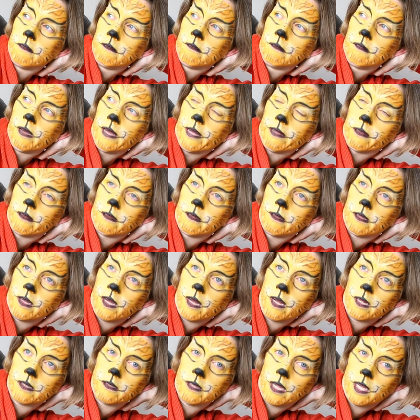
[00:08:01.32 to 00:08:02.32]
Well,
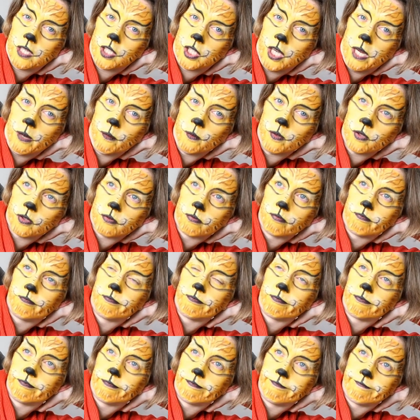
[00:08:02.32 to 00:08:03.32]
Ardeshir was
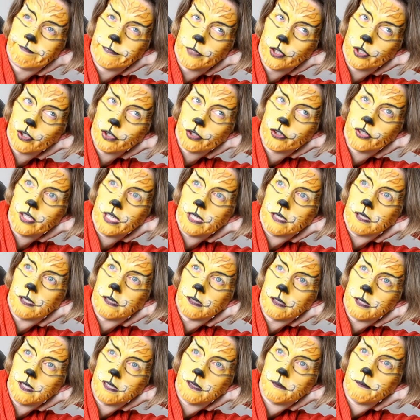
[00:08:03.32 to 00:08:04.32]
gutted.
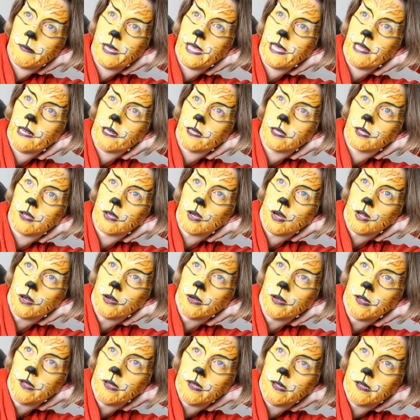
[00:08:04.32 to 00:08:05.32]
His meal had
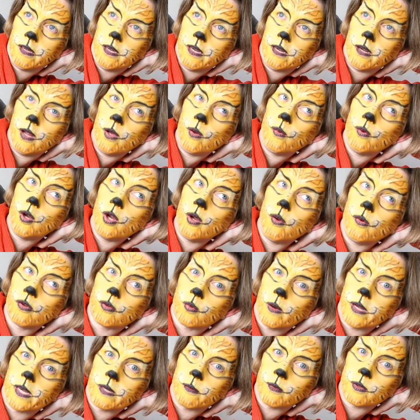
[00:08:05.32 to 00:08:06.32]
gone. And who knew
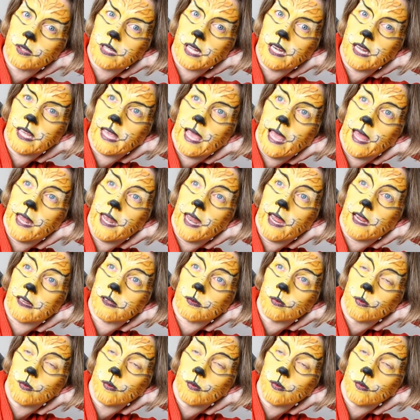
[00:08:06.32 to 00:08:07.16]
when he was going to get a next